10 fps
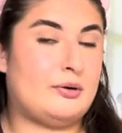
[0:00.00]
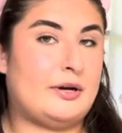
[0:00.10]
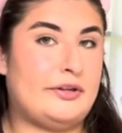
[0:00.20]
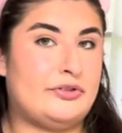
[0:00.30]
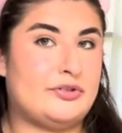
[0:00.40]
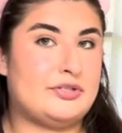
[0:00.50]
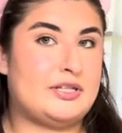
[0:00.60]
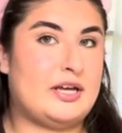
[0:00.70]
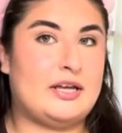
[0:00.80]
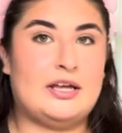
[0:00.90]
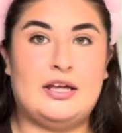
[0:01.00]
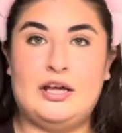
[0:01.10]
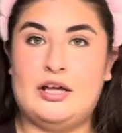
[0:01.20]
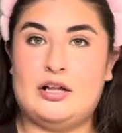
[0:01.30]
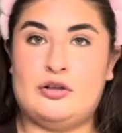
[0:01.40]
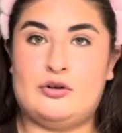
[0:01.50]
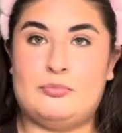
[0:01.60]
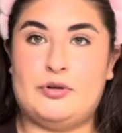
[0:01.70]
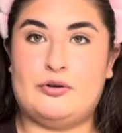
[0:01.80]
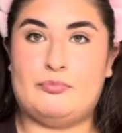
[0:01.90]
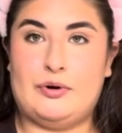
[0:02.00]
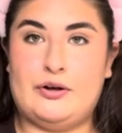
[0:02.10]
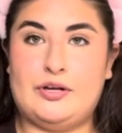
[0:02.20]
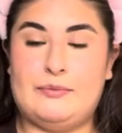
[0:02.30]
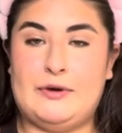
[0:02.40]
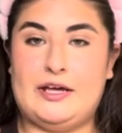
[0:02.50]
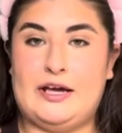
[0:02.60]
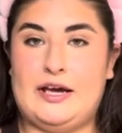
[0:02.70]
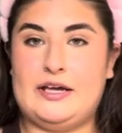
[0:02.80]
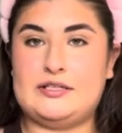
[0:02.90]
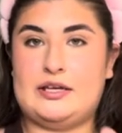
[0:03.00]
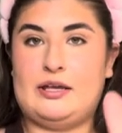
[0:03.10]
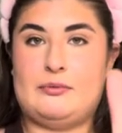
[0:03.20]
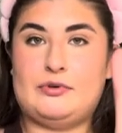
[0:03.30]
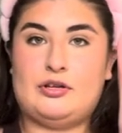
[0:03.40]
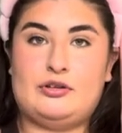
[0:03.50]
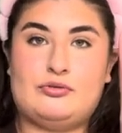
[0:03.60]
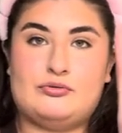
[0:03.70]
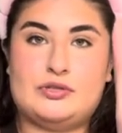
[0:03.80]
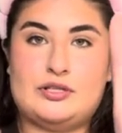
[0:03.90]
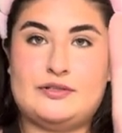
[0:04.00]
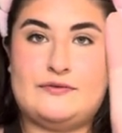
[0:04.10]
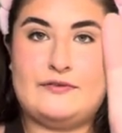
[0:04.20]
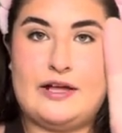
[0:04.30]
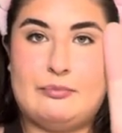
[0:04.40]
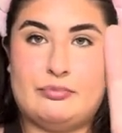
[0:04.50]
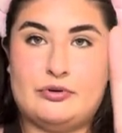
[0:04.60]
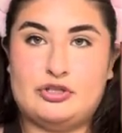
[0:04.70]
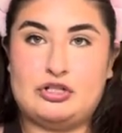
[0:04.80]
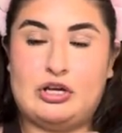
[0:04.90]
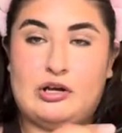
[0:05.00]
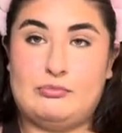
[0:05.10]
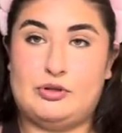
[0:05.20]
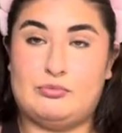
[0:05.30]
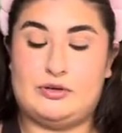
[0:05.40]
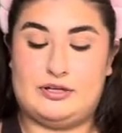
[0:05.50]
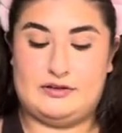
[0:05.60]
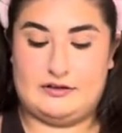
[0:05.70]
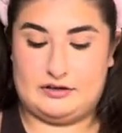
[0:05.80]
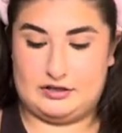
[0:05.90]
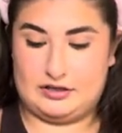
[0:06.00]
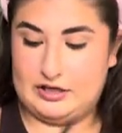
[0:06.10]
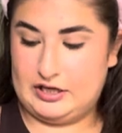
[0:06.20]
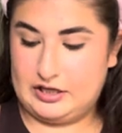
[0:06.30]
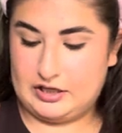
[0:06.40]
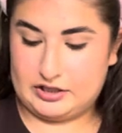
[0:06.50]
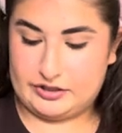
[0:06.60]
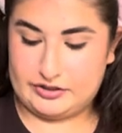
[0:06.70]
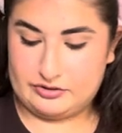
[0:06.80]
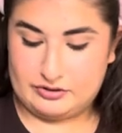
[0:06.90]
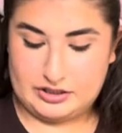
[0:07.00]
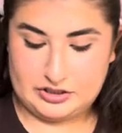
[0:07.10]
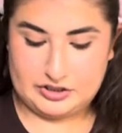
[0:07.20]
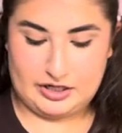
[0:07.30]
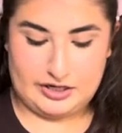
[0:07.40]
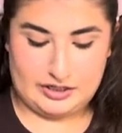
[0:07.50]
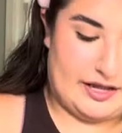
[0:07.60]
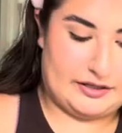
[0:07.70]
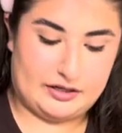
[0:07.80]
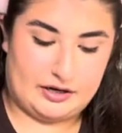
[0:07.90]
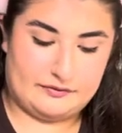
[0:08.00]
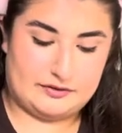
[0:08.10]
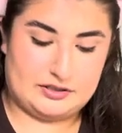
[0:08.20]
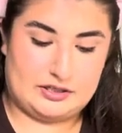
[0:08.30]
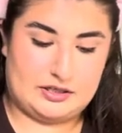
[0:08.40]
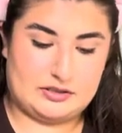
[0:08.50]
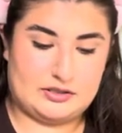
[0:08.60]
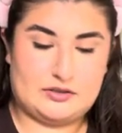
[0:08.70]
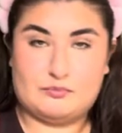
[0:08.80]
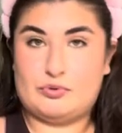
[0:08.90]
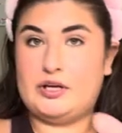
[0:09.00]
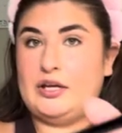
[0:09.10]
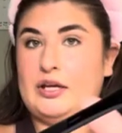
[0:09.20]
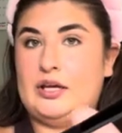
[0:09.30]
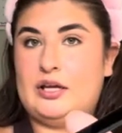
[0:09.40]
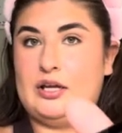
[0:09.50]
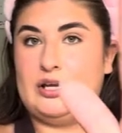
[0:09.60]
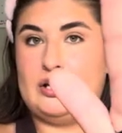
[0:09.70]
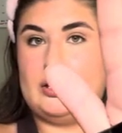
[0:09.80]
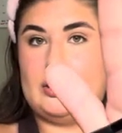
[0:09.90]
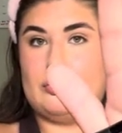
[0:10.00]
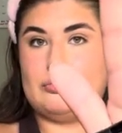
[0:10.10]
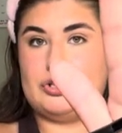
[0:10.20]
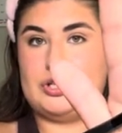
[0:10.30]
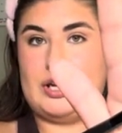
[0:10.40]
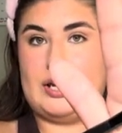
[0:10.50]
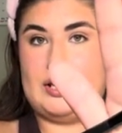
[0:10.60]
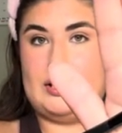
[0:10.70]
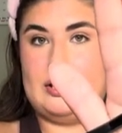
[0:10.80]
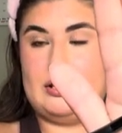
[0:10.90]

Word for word: right there's that a little bit of brown in my eyes i am gonna use this flat brush to help me with the glittery shade that obviously is this pretty little shade